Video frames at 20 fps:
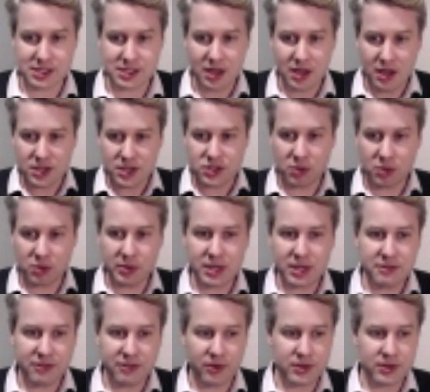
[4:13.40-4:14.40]
So really
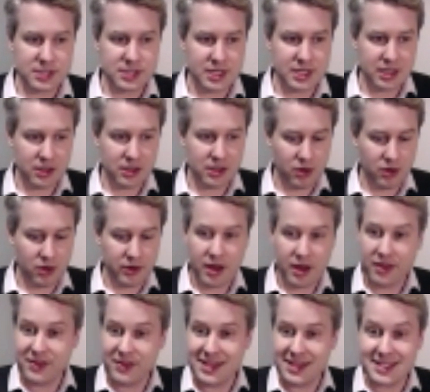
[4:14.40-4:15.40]
focusing in on
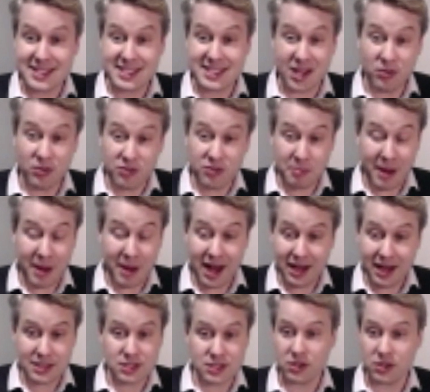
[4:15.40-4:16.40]
the self
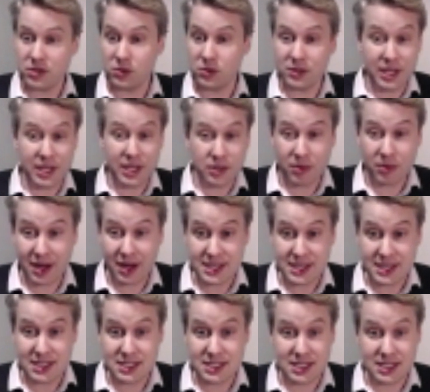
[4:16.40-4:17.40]
part. So your leader
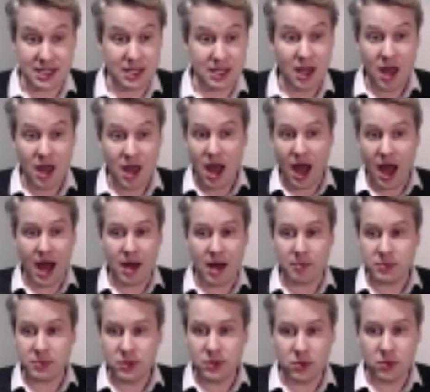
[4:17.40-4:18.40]
identity,
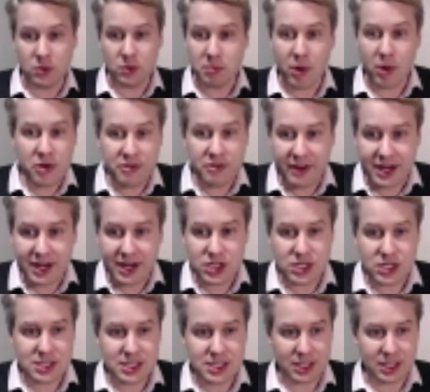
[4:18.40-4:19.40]
um, your
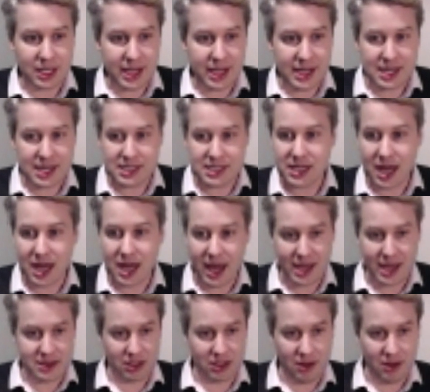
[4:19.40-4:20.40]
motivation to lead
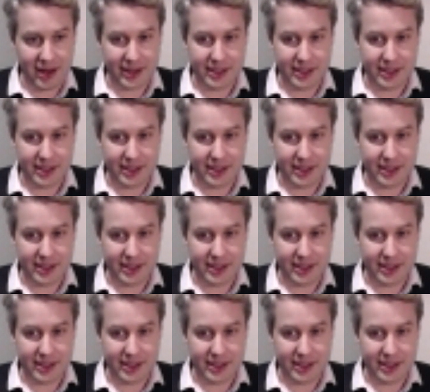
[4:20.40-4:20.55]
and the like.